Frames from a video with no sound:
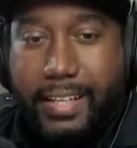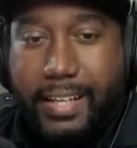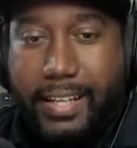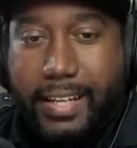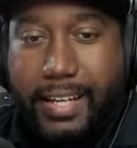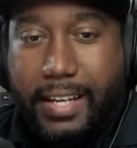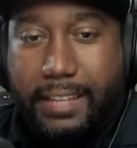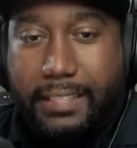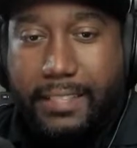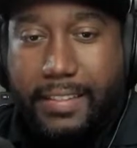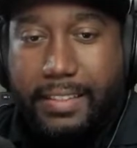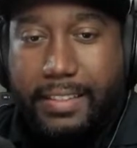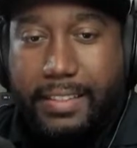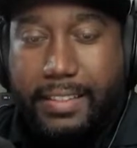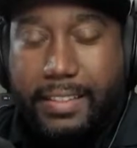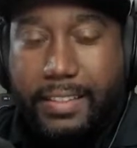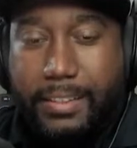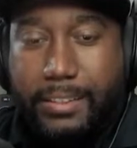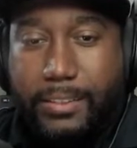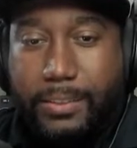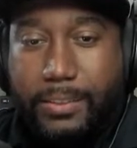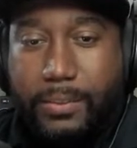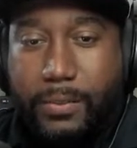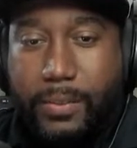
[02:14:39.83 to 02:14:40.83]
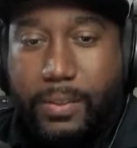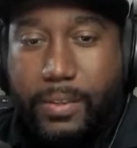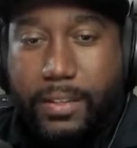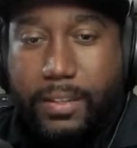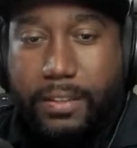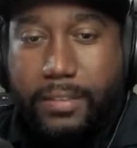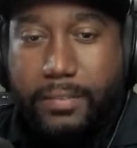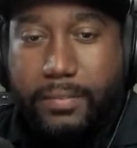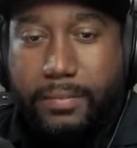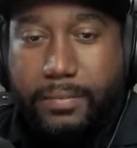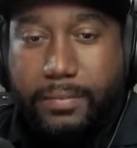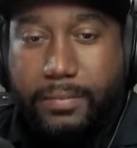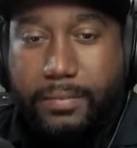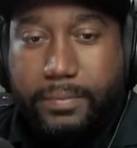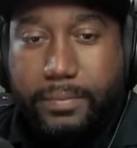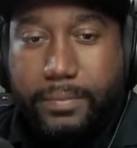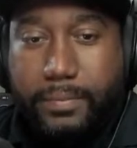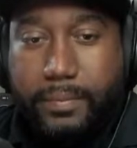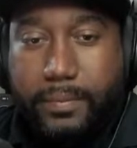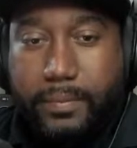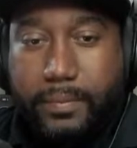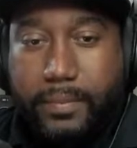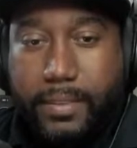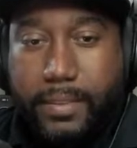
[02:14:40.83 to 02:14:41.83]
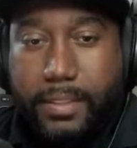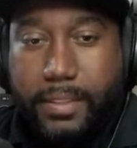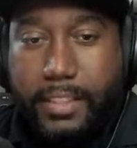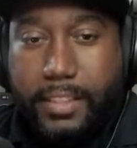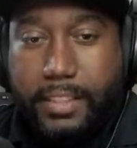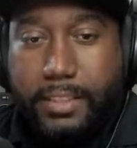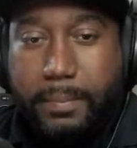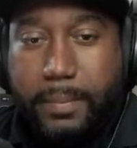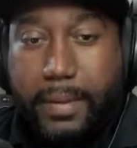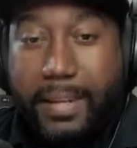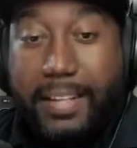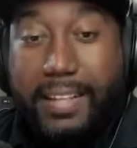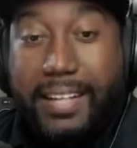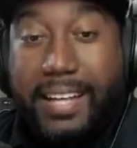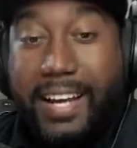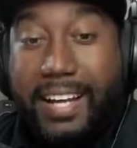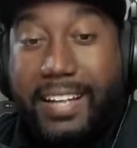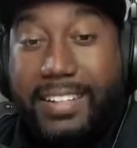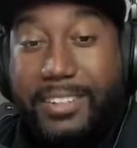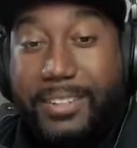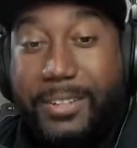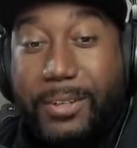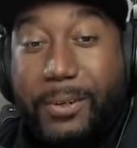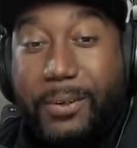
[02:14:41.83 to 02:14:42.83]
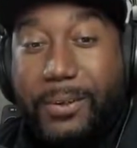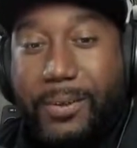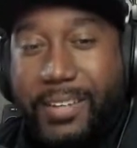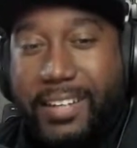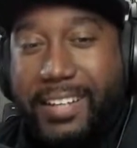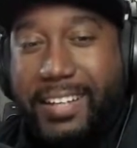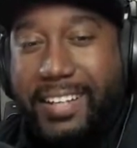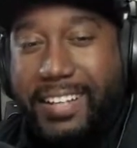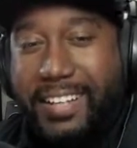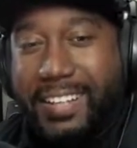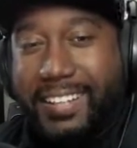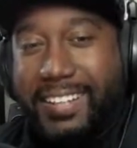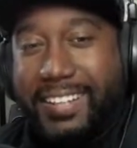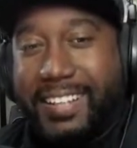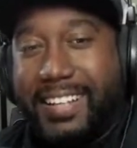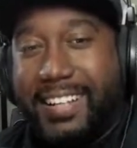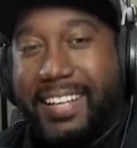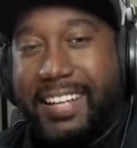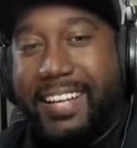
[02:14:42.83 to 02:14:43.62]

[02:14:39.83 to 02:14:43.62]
I've got the initials wrong. This might not go well.